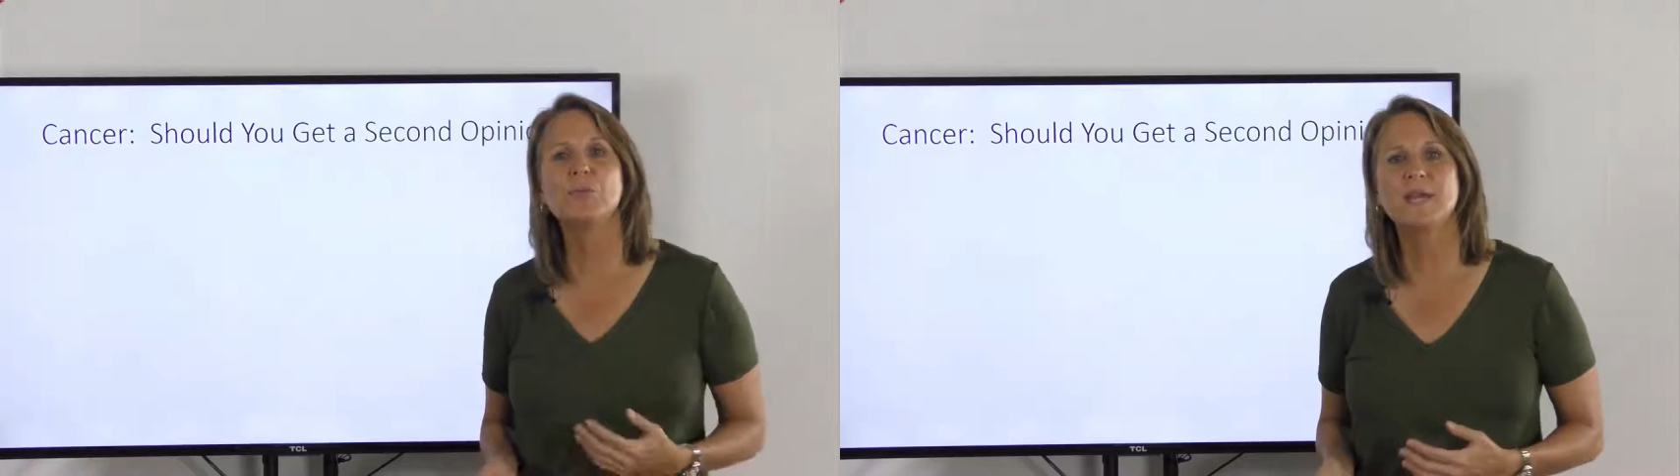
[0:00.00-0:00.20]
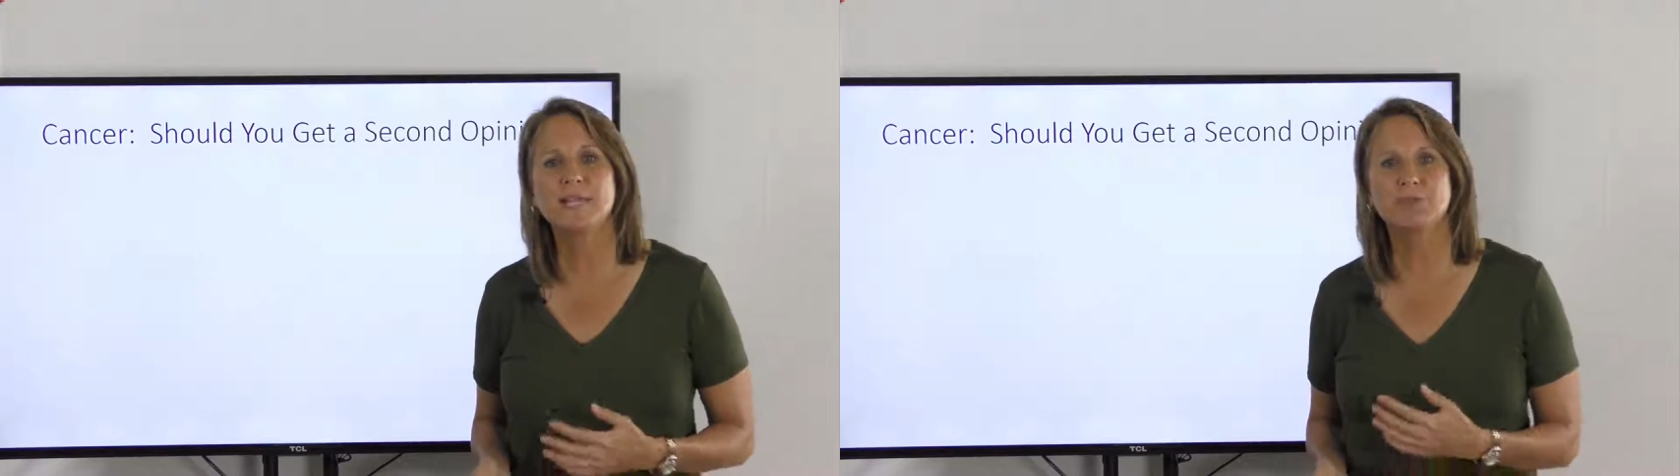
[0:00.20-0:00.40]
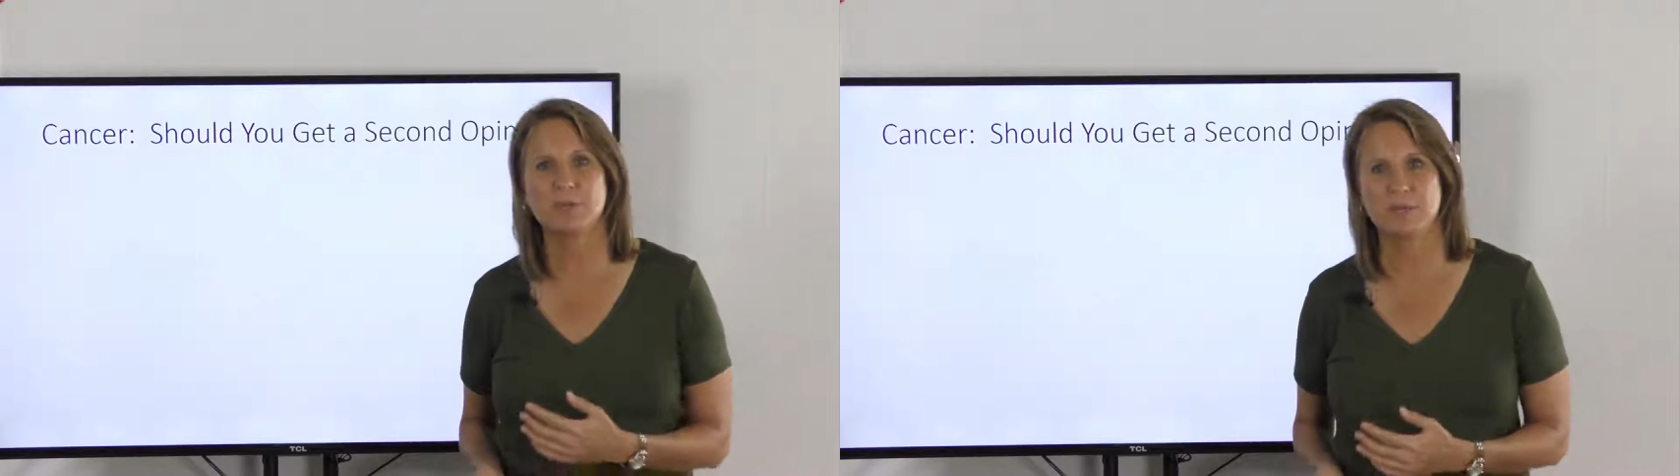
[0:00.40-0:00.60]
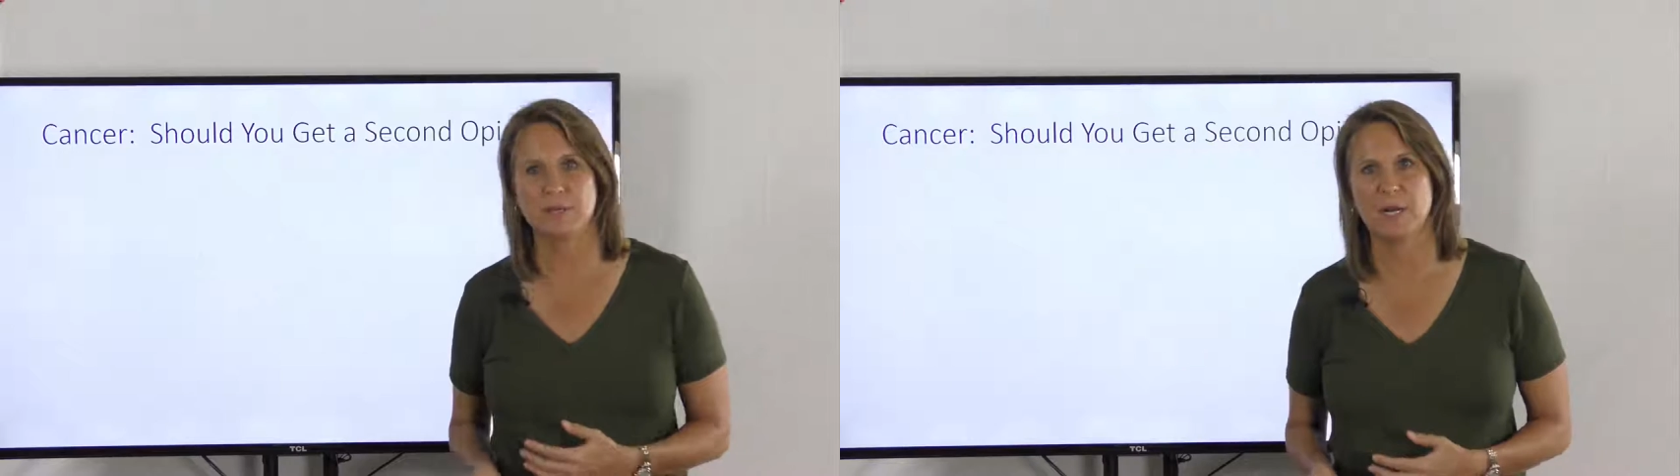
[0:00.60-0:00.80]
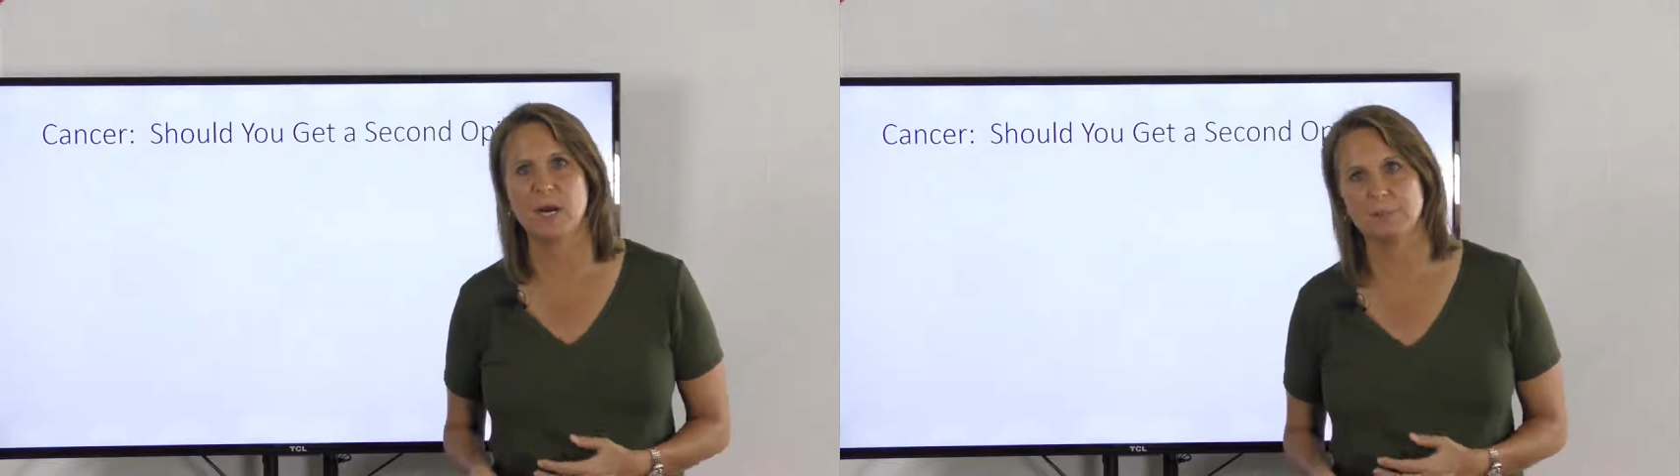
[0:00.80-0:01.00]
many
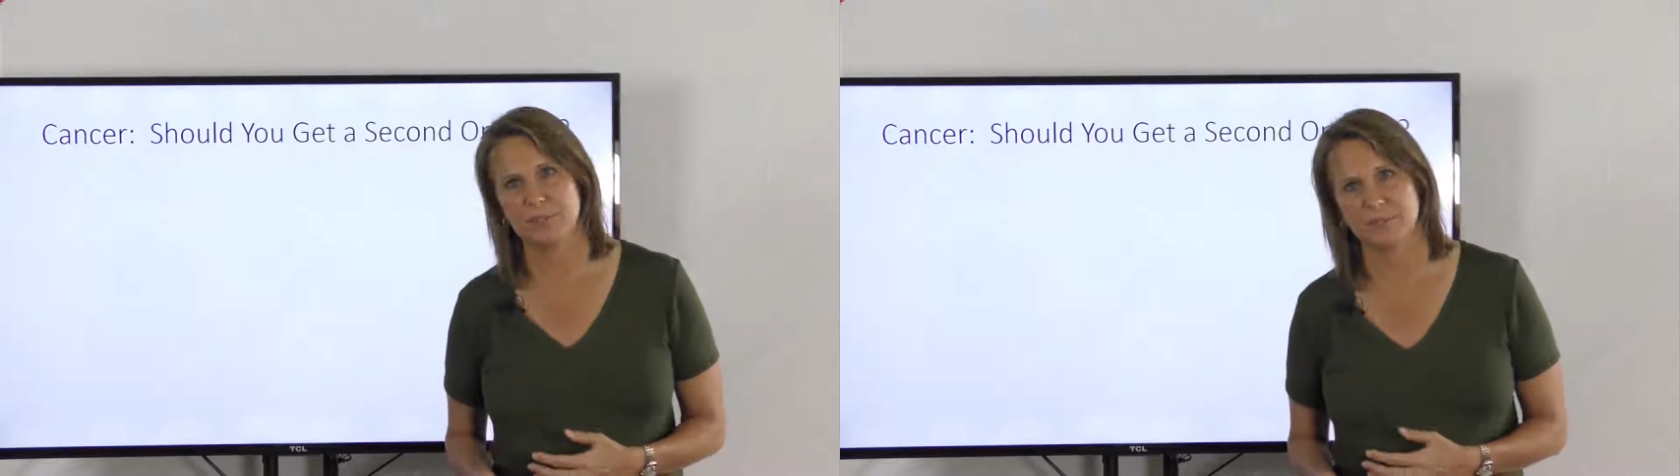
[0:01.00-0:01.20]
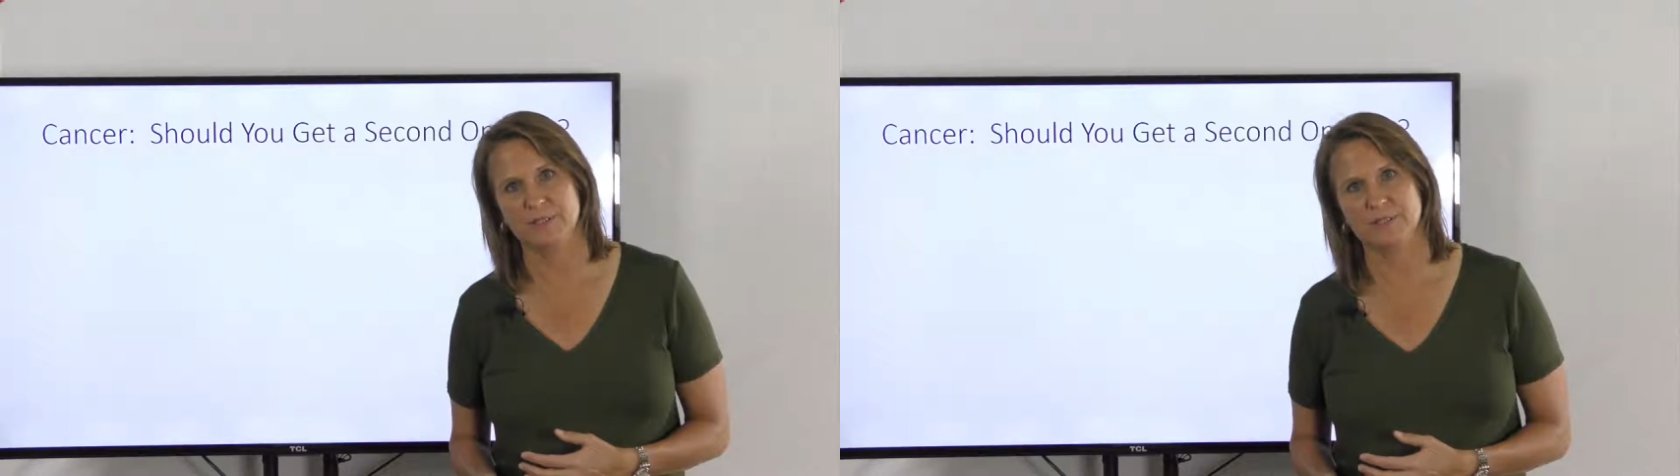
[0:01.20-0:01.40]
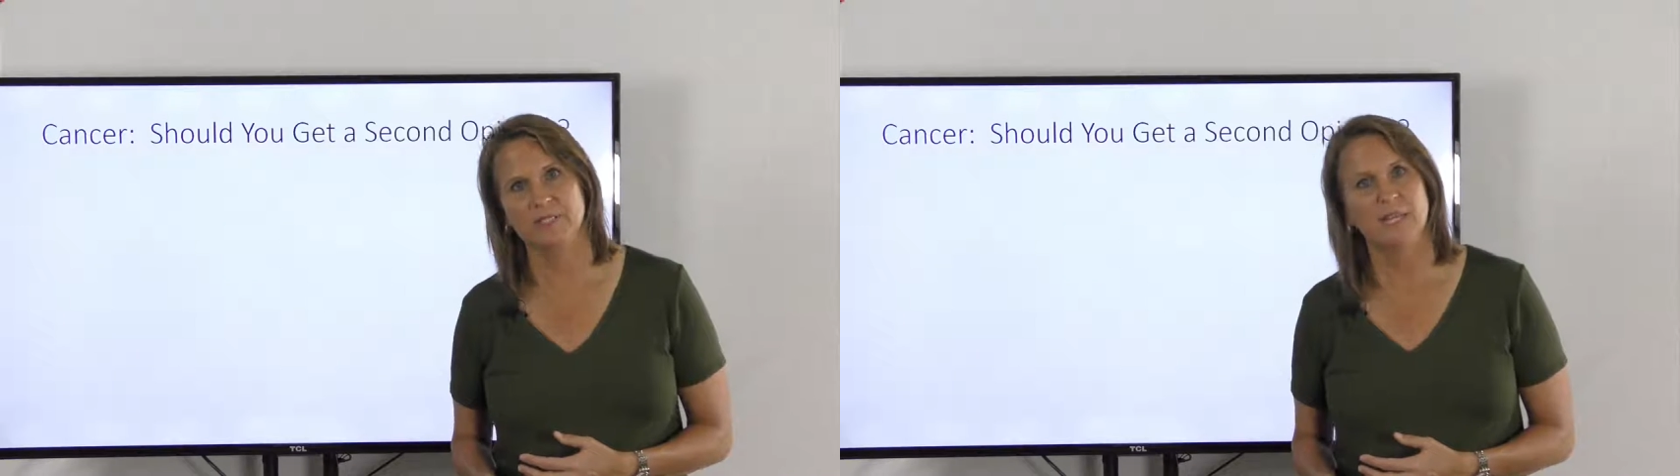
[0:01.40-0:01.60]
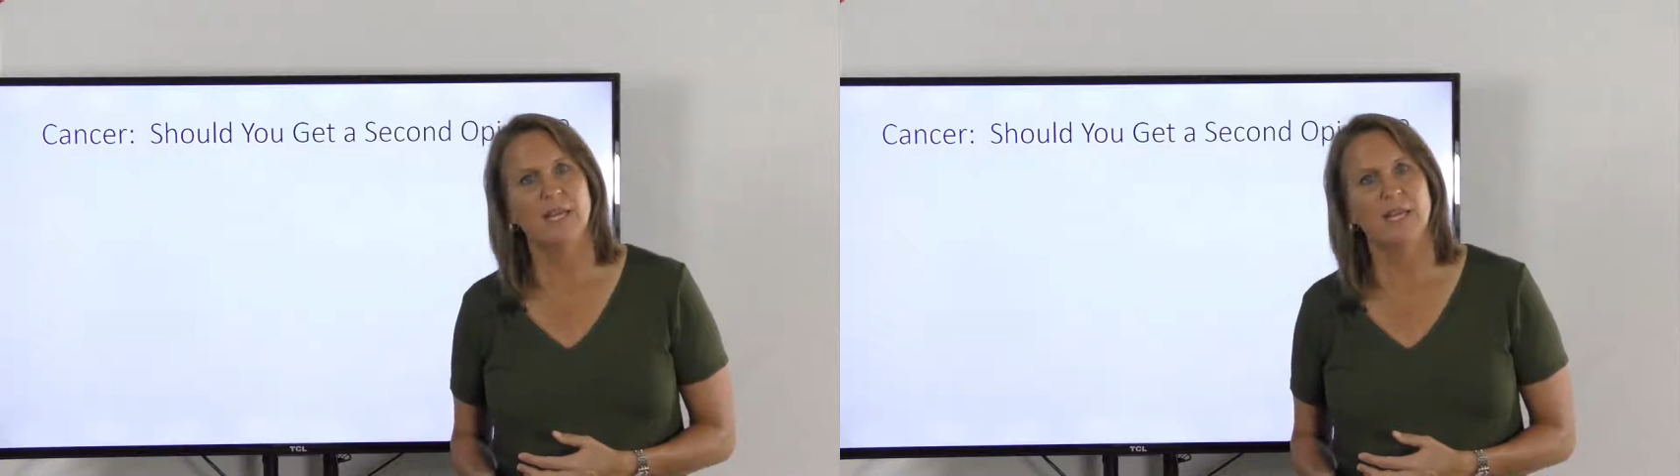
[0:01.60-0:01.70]
treatment options